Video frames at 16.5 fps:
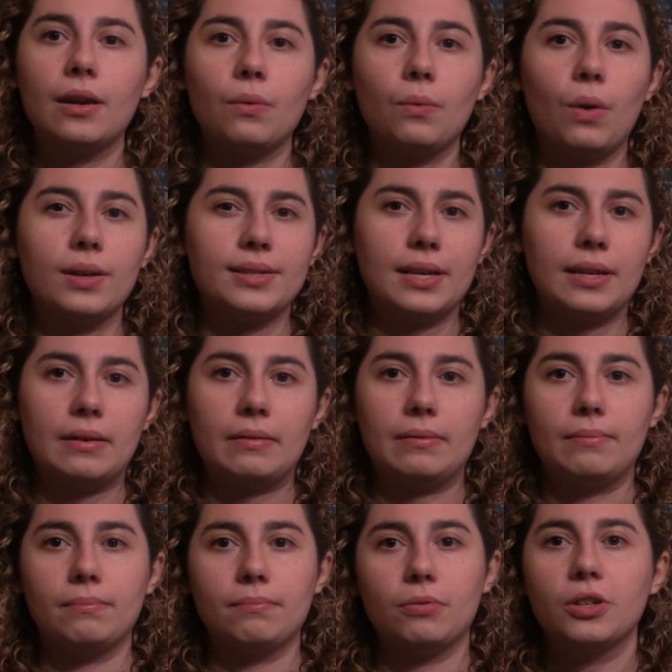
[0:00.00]
It wasn't
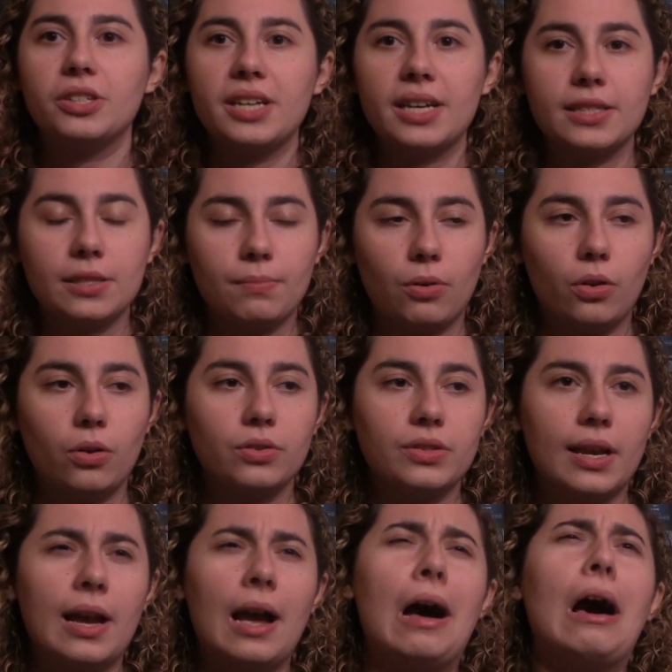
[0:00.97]
predictable,
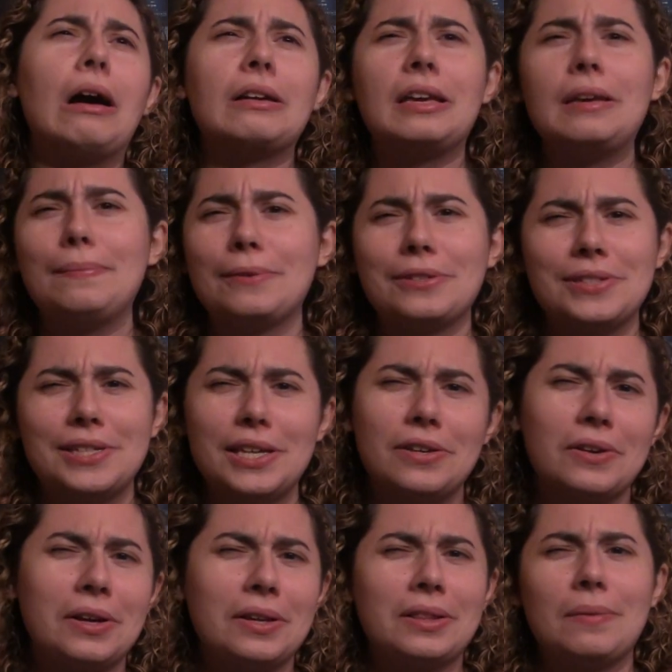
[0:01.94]
say, oh, keep your
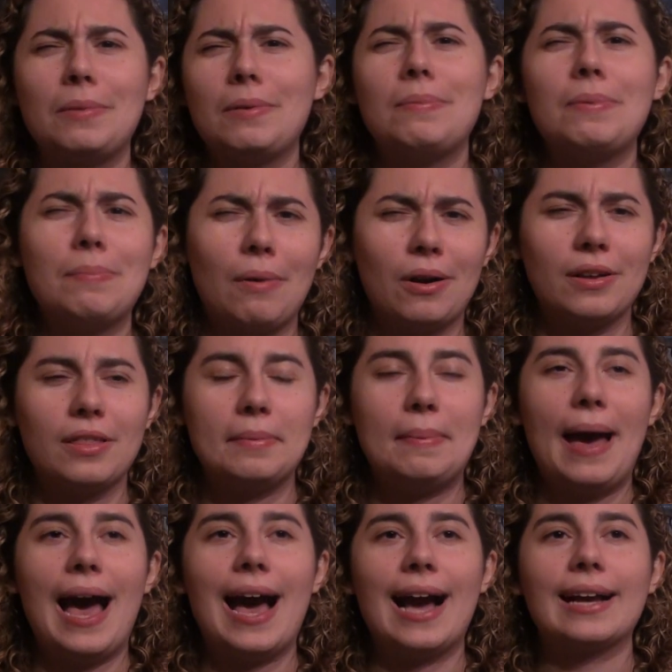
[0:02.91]
secret, let me be part of the
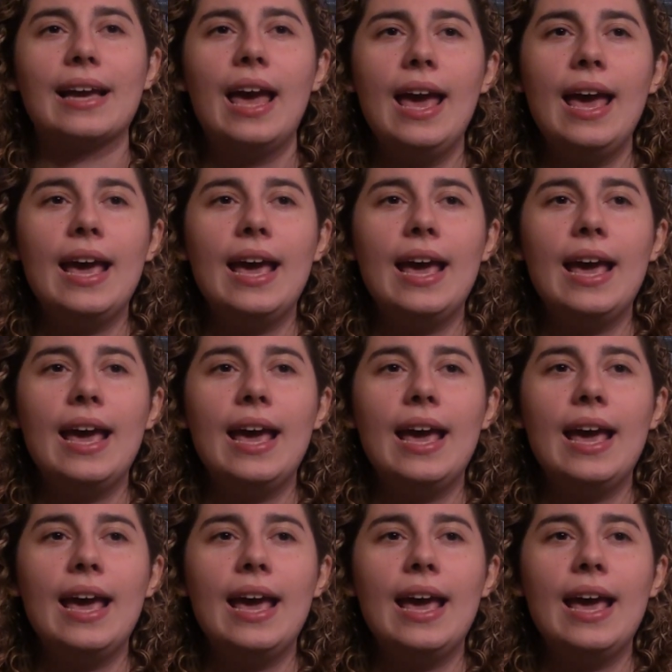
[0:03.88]
pack.